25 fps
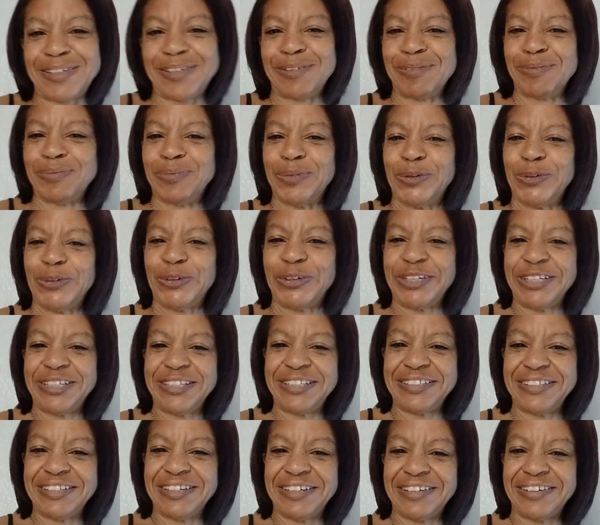
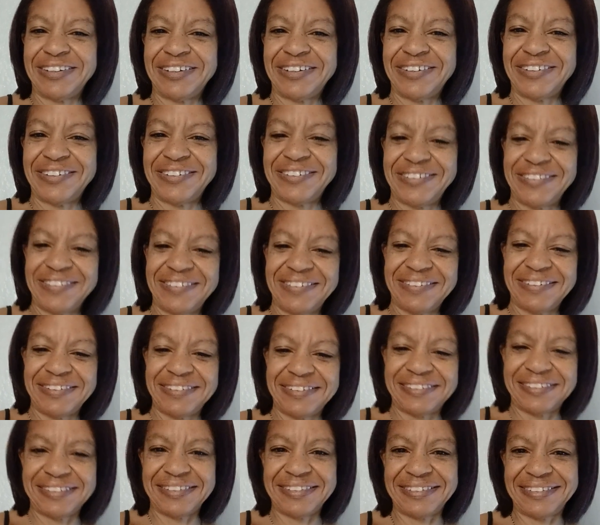Morning, y'all.
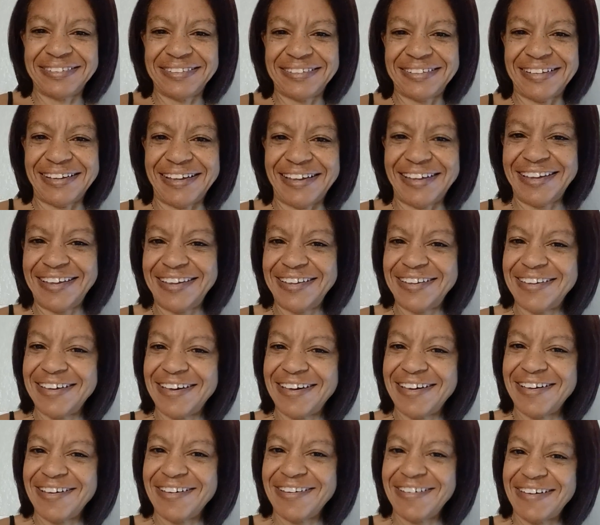Hey,
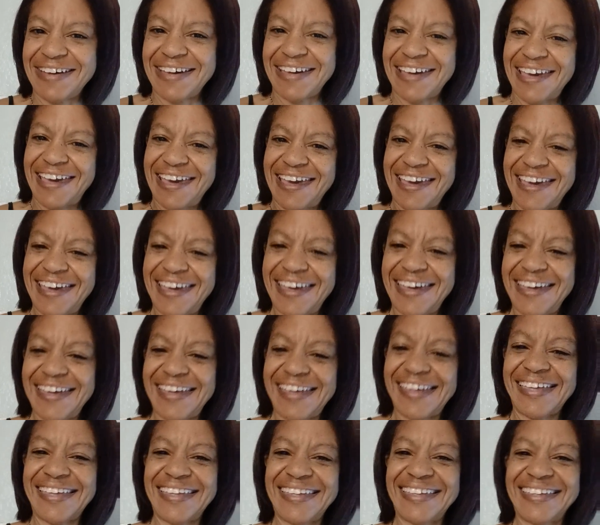y'all. Hey.